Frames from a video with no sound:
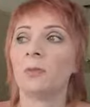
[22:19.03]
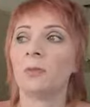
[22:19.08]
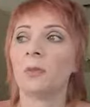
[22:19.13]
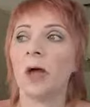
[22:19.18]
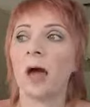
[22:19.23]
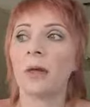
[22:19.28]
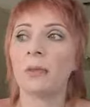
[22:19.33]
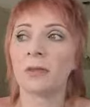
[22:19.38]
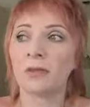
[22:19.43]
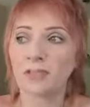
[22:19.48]

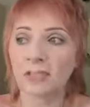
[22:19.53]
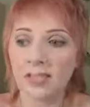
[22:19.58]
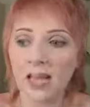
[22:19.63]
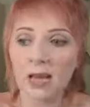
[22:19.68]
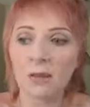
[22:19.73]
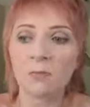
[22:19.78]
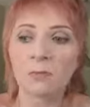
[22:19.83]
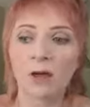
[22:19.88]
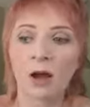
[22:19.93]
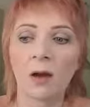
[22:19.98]
at the
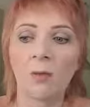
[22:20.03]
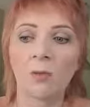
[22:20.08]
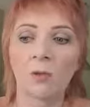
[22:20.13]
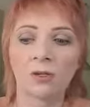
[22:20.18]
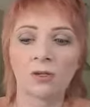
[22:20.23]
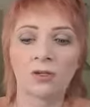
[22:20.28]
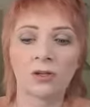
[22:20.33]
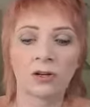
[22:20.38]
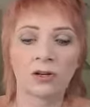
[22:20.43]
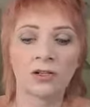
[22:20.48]
same time,
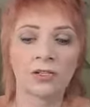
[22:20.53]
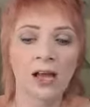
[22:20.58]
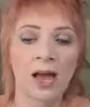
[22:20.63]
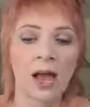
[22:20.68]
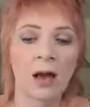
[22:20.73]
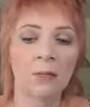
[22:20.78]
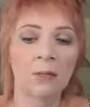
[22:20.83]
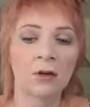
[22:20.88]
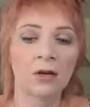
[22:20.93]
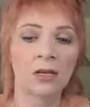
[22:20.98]
what starts to
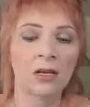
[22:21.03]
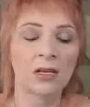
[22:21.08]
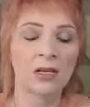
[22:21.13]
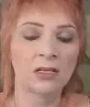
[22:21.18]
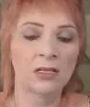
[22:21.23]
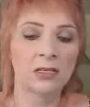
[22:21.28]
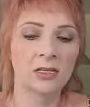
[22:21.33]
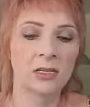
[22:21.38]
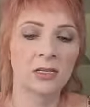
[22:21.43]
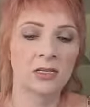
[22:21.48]
happen
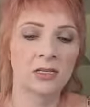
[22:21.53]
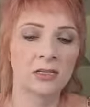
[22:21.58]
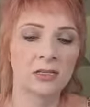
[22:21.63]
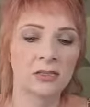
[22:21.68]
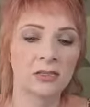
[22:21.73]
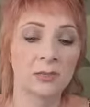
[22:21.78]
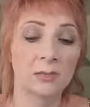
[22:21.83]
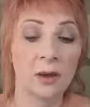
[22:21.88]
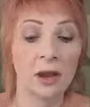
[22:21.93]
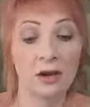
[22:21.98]
is
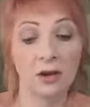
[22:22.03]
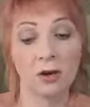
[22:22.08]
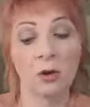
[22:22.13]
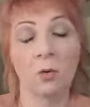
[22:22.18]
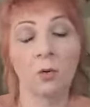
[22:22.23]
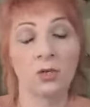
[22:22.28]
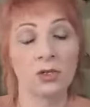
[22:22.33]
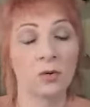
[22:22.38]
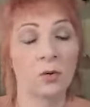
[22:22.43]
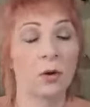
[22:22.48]
depending
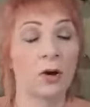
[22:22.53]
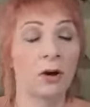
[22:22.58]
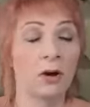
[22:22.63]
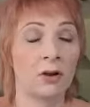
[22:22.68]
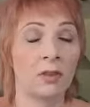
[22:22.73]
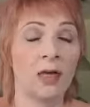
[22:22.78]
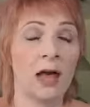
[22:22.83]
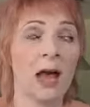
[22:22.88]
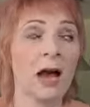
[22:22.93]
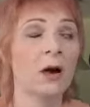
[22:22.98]
on what's going
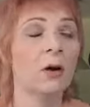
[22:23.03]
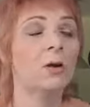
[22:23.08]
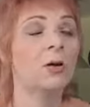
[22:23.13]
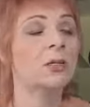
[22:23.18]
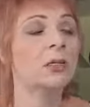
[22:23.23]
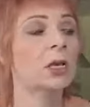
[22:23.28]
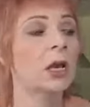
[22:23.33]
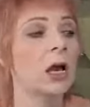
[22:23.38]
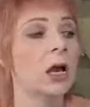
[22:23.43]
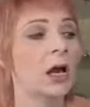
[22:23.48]
on in the
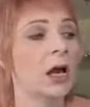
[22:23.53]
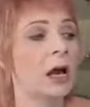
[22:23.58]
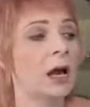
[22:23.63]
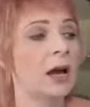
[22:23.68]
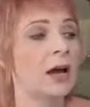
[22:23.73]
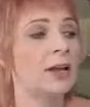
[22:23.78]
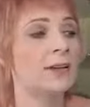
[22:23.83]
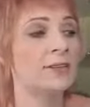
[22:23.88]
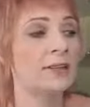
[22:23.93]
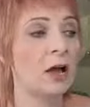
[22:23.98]
house,
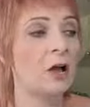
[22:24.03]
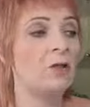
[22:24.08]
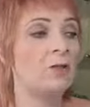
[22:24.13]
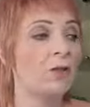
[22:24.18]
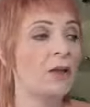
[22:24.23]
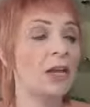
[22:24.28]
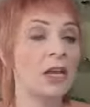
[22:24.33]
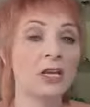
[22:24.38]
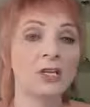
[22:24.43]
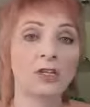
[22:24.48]

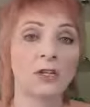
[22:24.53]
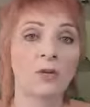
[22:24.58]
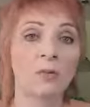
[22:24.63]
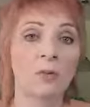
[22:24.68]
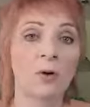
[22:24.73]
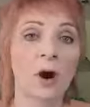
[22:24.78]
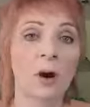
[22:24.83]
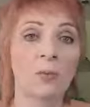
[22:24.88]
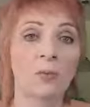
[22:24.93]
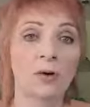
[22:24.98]
delving into the
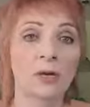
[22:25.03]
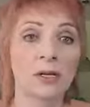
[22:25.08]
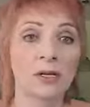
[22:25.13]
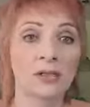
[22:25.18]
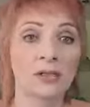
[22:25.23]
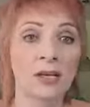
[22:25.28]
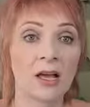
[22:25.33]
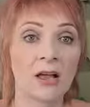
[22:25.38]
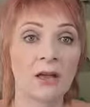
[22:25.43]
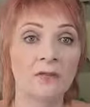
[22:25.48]
property
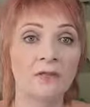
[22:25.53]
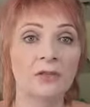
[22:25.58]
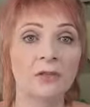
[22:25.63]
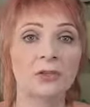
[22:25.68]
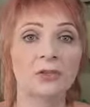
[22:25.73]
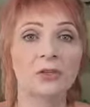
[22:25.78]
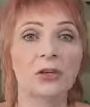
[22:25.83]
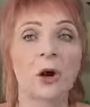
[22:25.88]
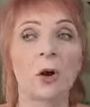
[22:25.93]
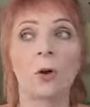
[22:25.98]
itself.
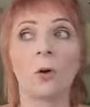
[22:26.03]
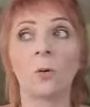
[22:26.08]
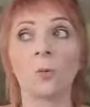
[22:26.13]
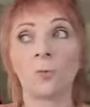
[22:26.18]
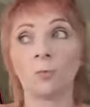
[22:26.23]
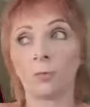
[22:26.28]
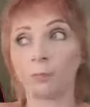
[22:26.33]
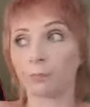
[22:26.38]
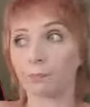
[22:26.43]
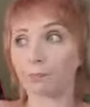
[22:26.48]

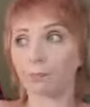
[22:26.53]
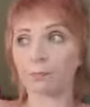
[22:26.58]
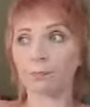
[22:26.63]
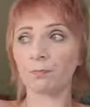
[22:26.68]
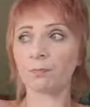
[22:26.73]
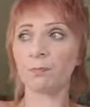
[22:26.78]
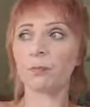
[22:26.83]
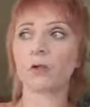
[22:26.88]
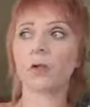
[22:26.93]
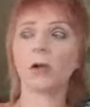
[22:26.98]
So
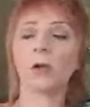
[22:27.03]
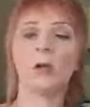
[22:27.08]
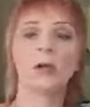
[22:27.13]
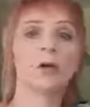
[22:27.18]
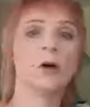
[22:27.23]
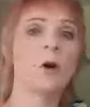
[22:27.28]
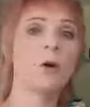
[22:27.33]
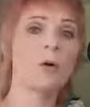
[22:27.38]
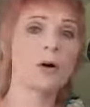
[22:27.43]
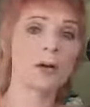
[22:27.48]

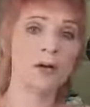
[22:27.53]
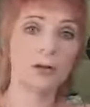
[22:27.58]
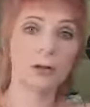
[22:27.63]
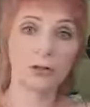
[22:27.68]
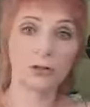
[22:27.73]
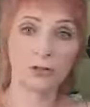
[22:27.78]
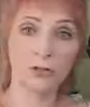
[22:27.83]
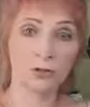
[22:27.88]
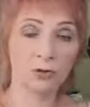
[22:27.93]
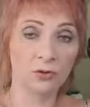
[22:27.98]
going
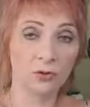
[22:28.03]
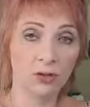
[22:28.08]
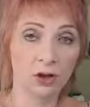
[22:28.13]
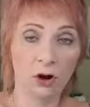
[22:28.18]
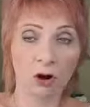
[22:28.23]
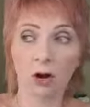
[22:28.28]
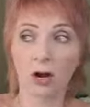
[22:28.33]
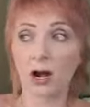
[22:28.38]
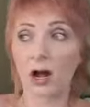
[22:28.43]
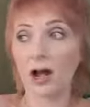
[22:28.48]
to the
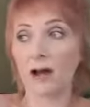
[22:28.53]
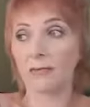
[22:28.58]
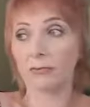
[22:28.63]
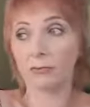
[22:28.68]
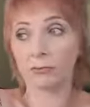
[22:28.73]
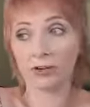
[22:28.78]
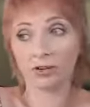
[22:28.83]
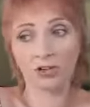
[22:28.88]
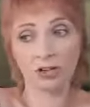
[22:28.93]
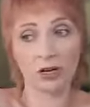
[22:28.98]
archives,
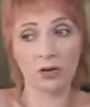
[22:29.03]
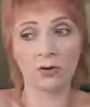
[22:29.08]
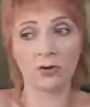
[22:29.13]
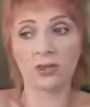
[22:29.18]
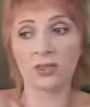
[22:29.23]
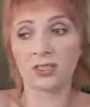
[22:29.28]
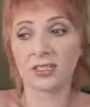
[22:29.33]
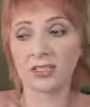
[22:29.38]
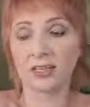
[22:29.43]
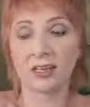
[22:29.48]
reaching out
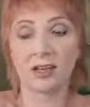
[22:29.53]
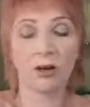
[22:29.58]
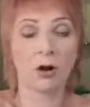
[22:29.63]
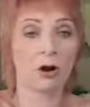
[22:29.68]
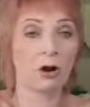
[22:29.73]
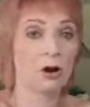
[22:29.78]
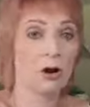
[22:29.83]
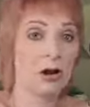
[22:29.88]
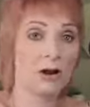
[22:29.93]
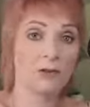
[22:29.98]
to city
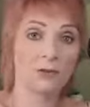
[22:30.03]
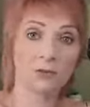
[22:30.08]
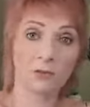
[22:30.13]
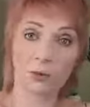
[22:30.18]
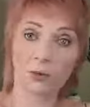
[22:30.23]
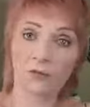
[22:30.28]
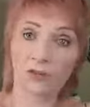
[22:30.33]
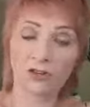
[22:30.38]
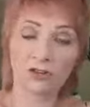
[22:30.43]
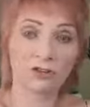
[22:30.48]
archives,
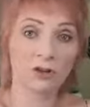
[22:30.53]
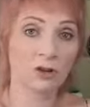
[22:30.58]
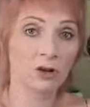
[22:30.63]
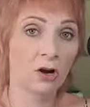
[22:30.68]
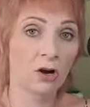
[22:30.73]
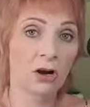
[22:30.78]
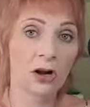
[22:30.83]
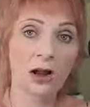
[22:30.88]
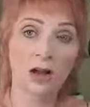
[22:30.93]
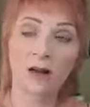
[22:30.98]
provincial
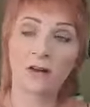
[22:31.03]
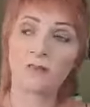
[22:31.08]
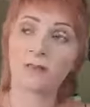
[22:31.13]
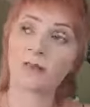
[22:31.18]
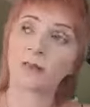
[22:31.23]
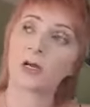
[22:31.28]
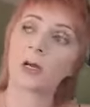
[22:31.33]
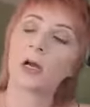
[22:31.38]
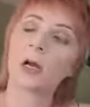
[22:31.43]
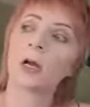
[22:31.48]

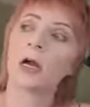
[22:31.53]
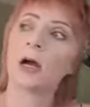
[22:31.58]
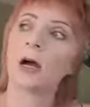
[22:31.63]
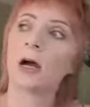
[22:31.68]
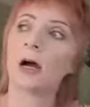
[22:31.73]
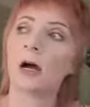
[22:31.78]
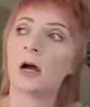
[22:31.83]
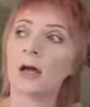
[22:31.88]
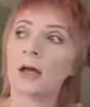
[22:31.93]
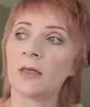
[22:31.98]
archives,
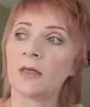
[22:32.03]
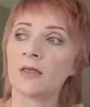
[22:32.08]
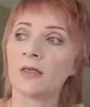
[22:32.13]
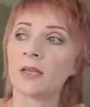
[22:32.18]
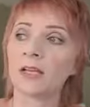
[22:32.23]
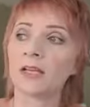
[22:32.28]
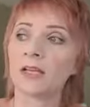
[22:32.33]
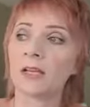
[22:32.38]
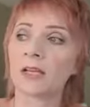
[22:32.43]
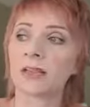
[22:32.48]
and
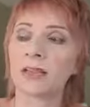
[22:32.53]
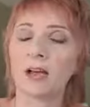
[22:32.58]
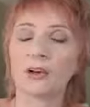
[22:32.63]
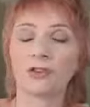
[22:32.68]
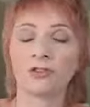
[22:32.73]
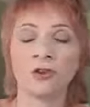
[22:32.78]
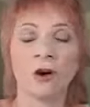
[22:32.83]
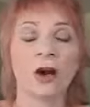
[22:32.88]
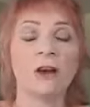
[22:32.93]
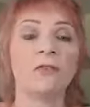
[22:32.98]
things like
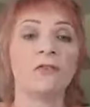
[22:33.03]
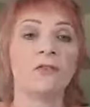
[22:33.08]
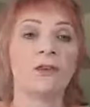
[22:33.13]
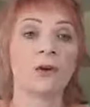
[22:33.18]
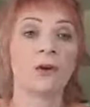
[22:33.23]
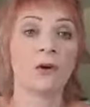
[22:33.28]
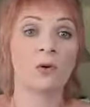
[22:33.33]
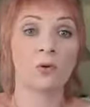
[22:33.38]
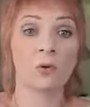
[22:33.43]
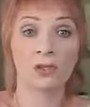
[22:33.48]
that, trying to
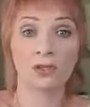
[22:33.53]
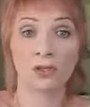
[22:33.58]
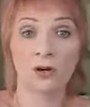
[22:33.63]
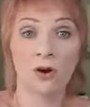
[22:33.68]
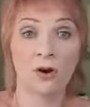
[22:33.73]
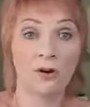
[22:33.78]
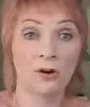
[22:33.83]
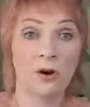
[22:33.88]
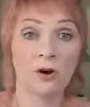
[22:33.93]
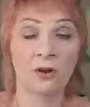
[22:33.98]
figure out what's
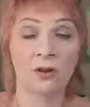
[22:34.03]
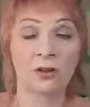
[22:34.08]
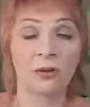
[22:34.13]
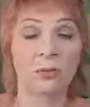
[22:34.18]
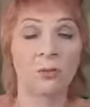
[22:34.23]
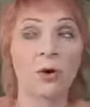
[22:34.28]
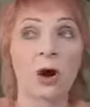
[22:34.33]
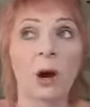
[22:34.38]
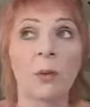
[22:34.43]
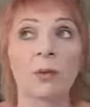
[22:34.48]
going on the
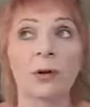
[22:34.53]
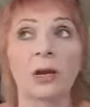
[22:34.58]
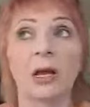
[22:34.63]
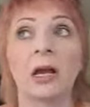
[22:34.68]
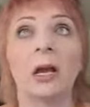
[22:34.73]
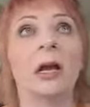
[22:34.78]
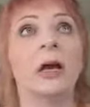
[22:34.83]
property.